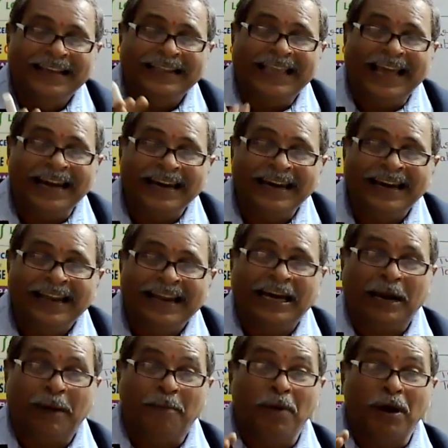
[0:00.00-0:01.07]
Then,
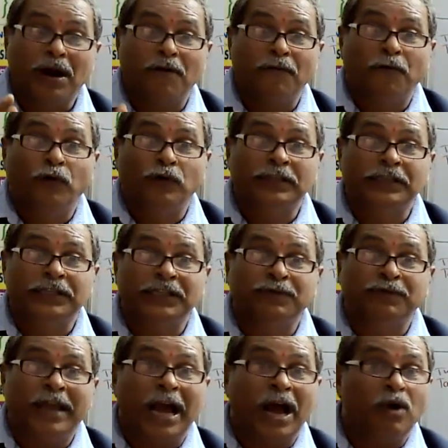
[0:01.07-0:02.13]
number of
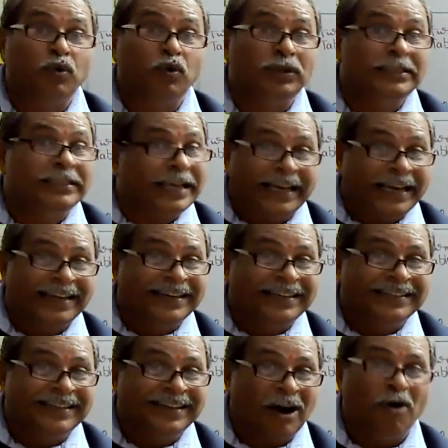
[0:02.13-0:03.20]
forces, we have to check it.
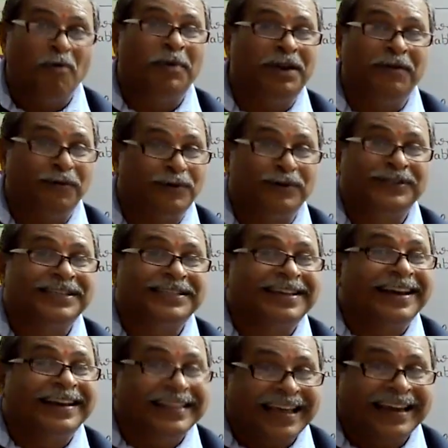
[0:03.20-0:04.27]
How many forces
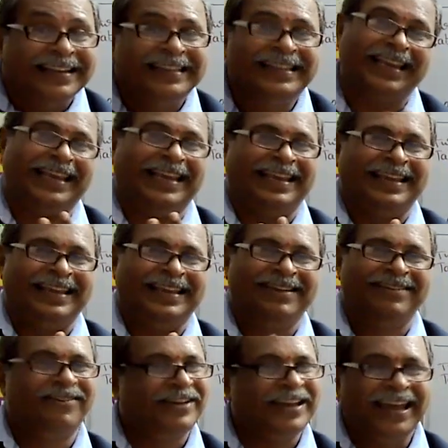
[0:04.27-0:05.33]
are there? Three.
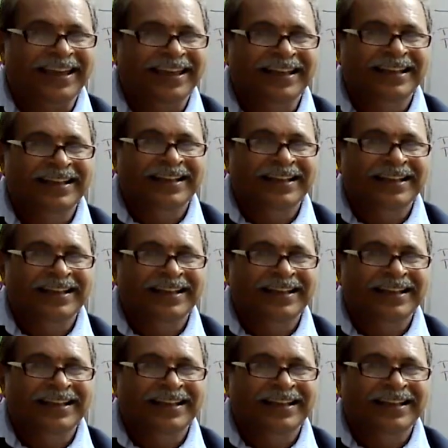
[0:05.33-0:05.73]
Okay.